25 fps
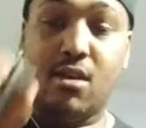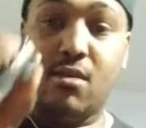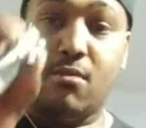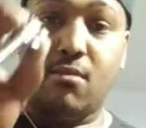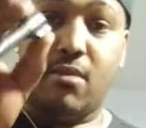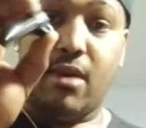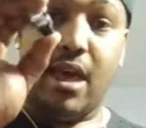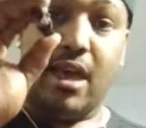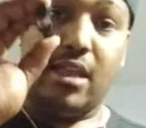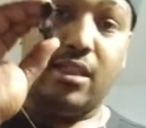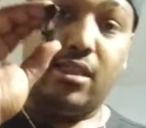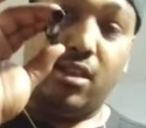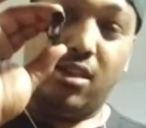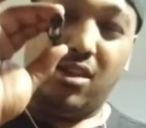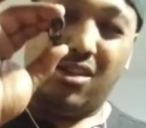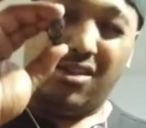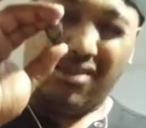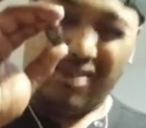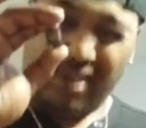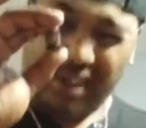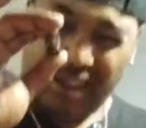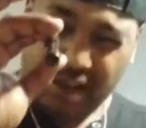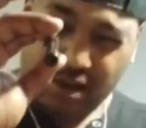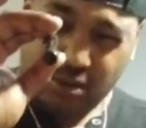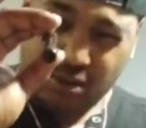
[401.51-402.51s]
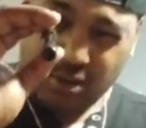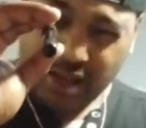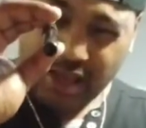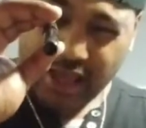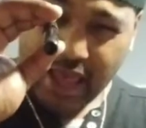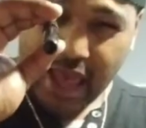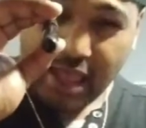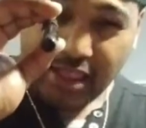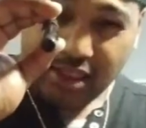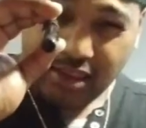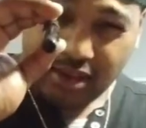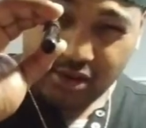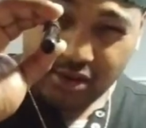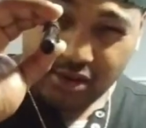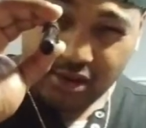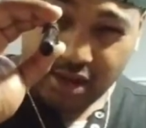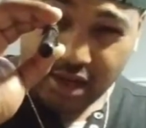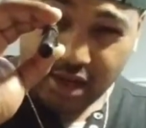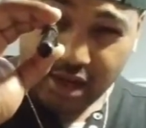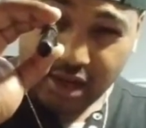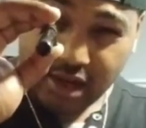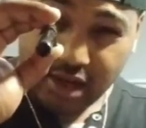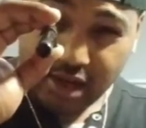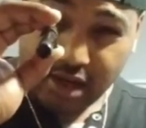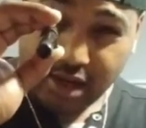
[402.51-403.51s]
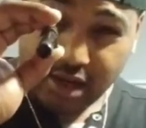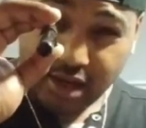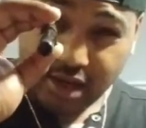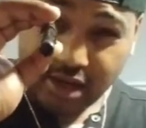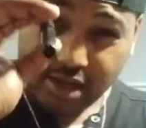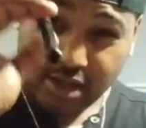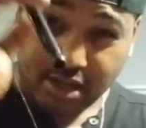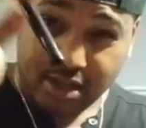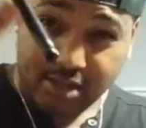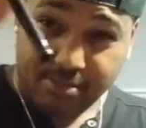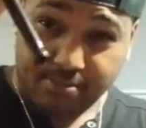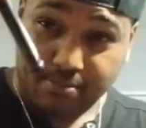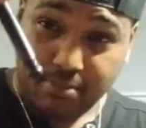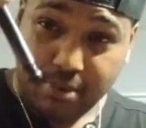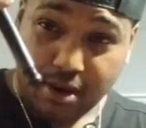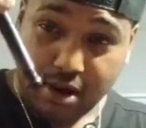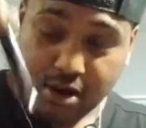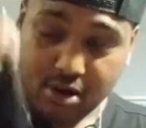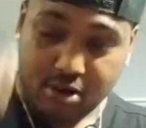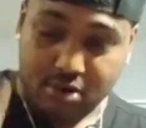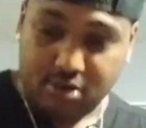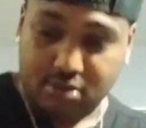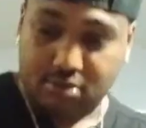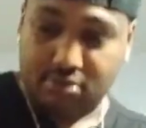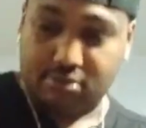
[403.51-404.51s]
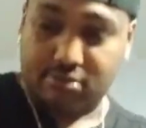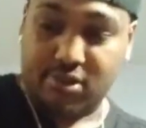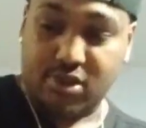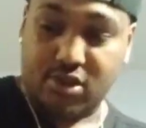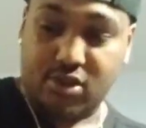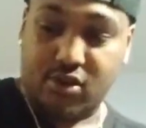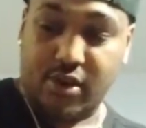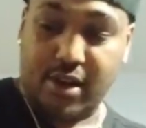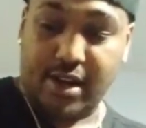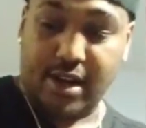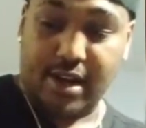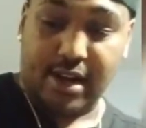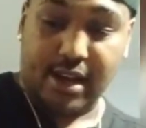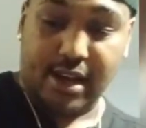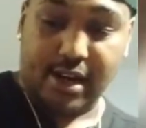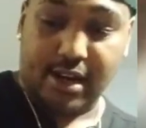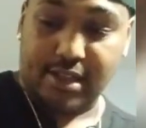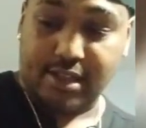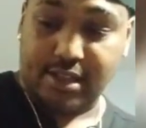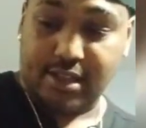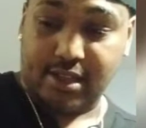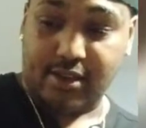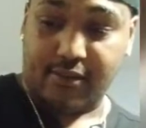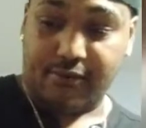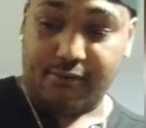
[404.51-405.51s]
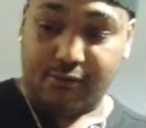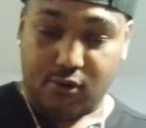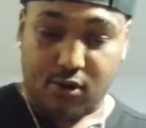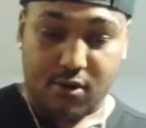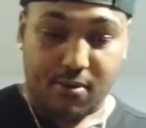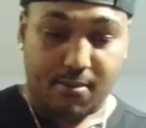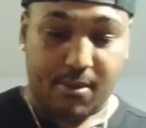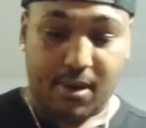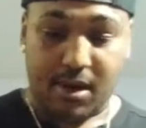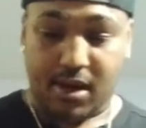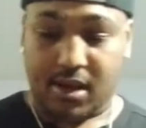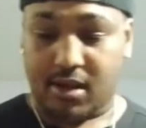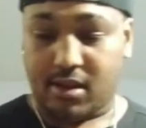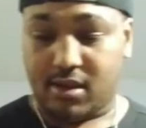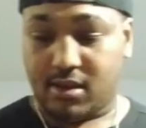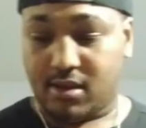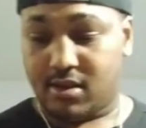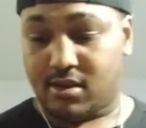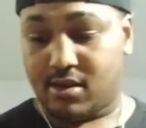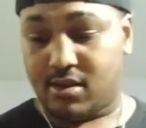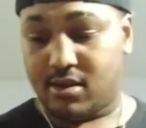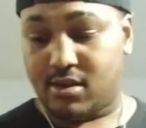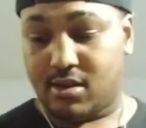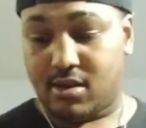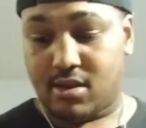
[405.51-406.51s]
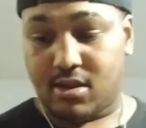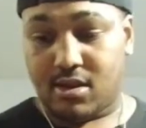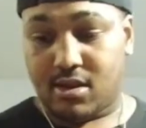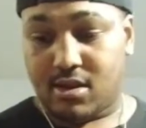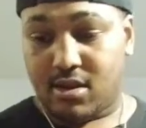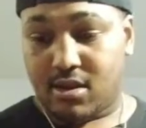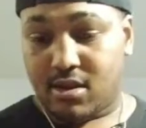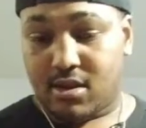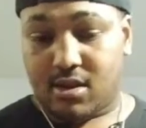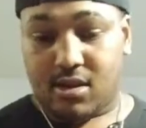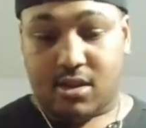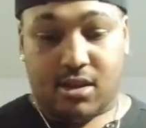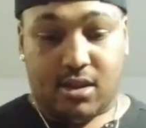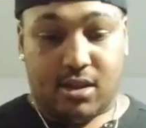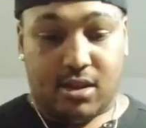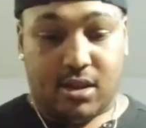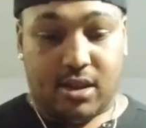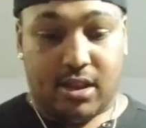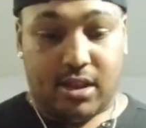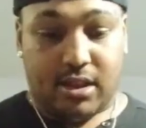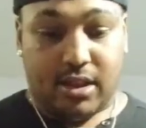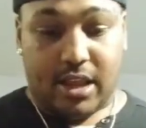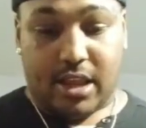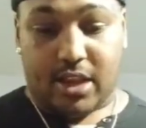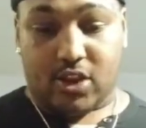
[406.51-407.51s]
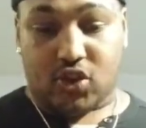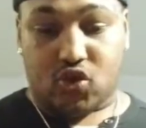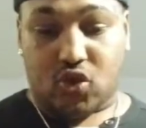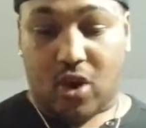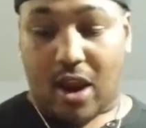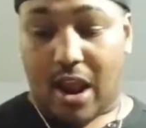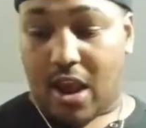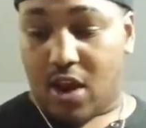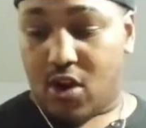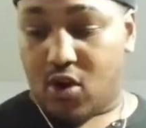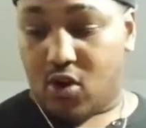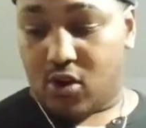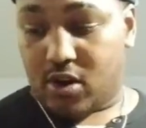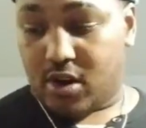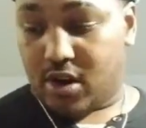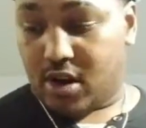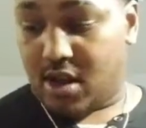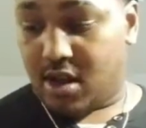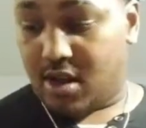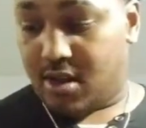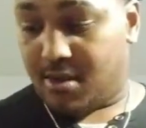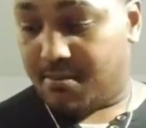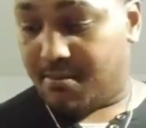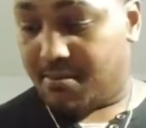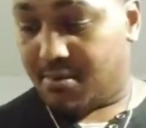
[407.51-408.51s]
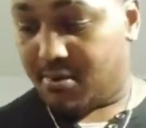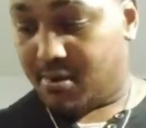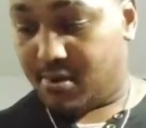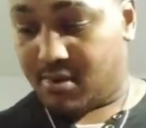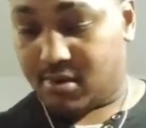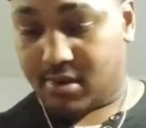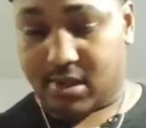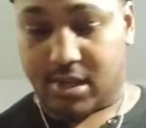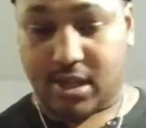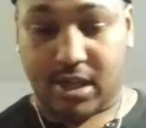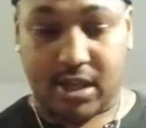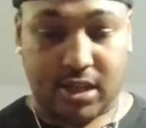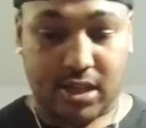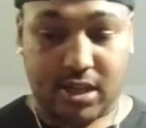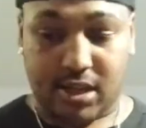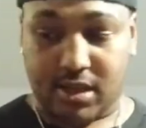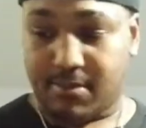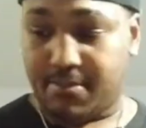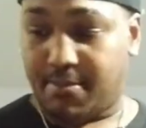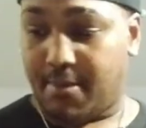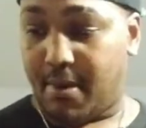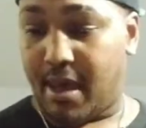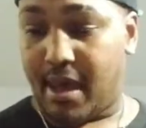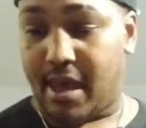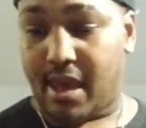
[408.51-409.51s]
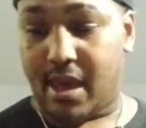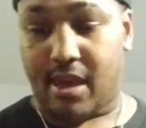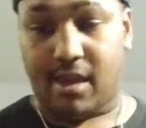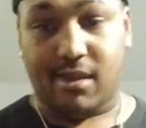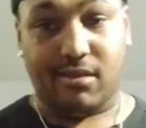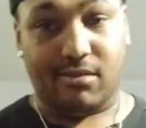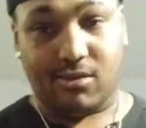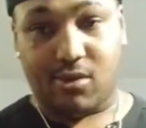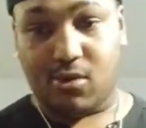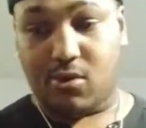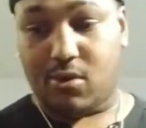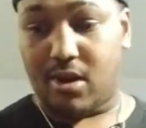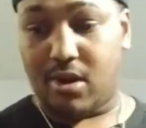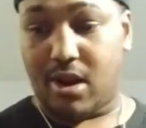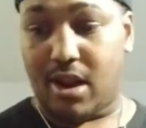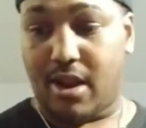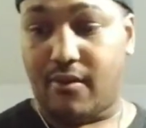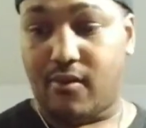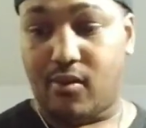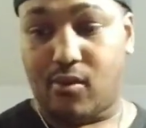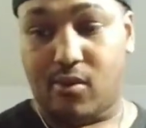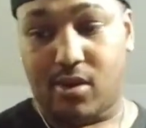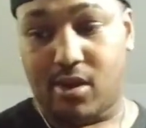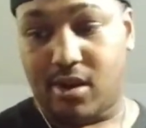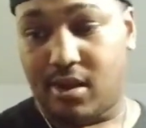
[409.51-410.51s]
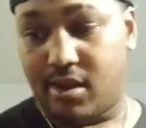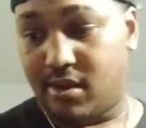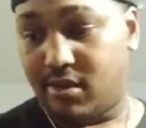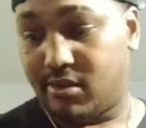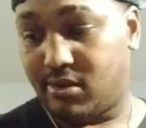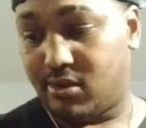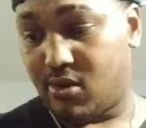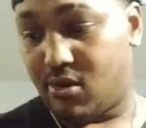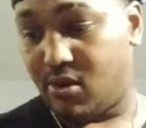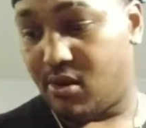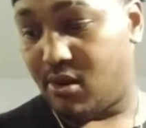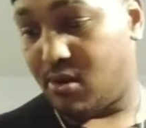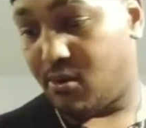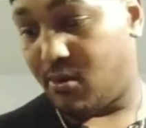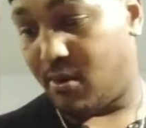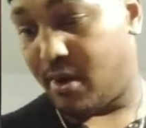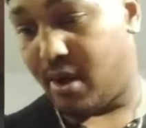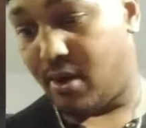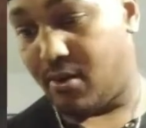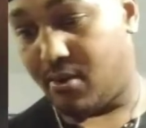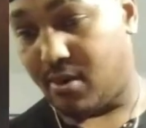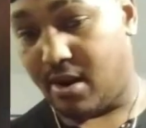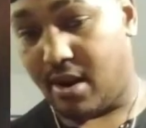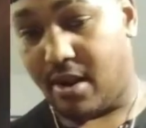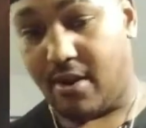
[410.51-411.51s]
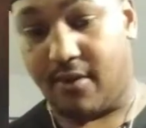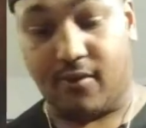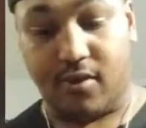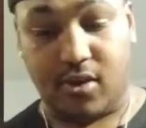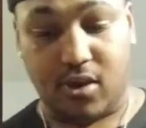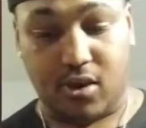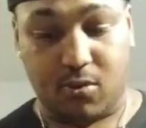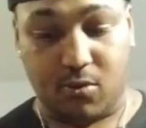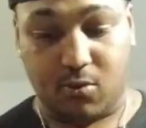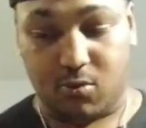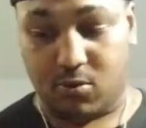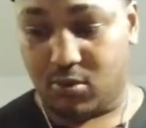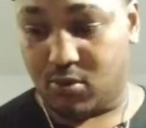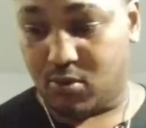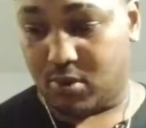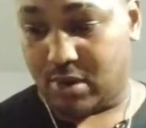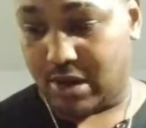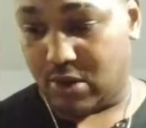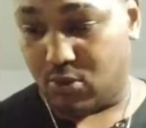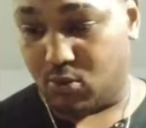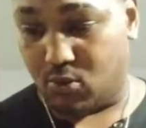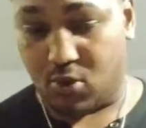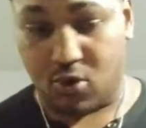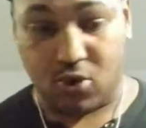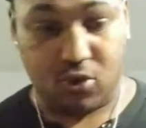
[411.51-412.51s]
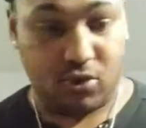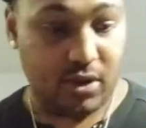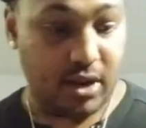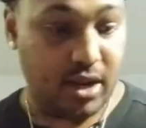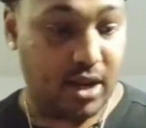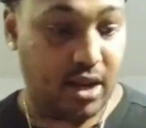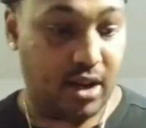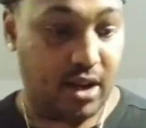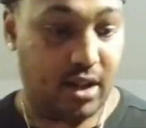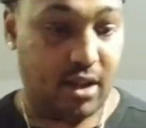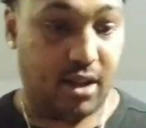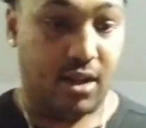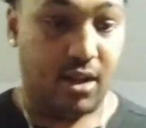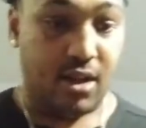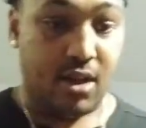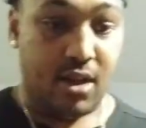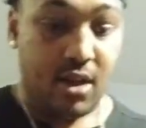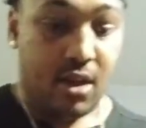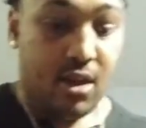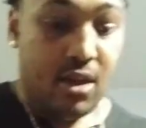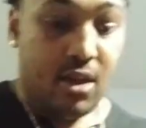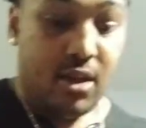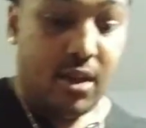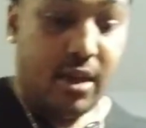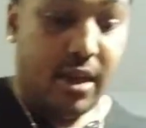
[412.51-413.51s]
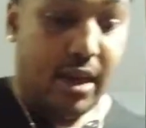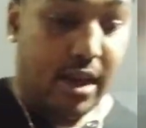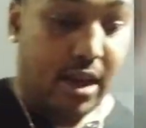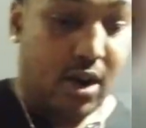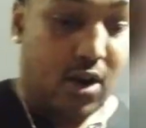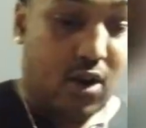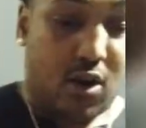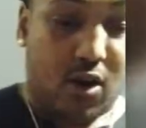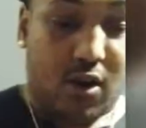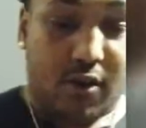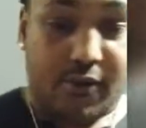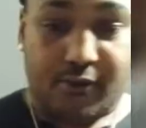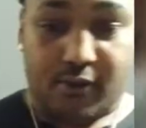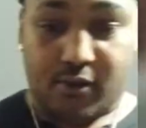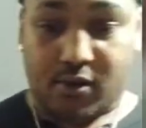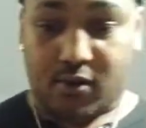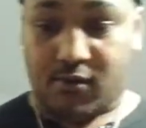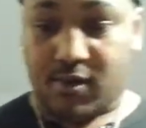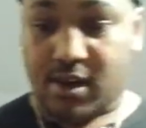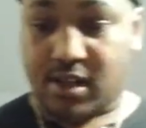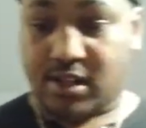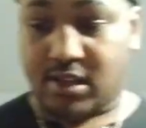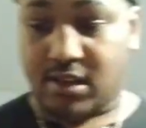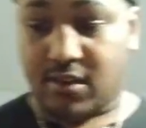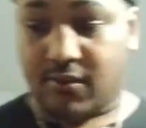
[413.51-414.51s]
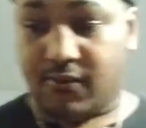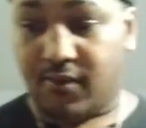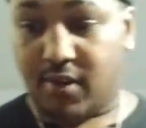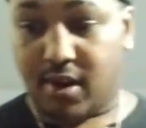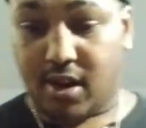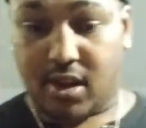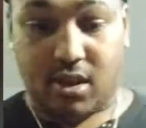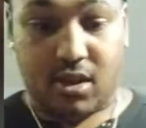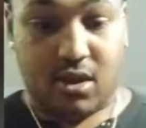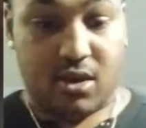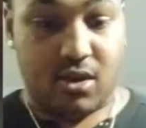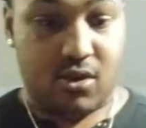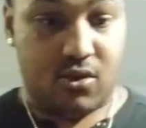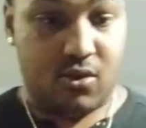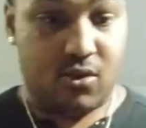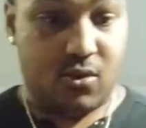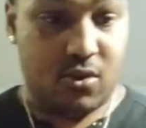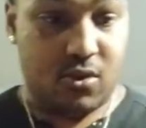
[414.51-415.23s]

But after you done cleaning this barrel, just go ahead and let it sit for a minute. Let that dry on up. Take your pad, do whatever with it, throw it away, whatever. You won't need it at all for the rest of the video.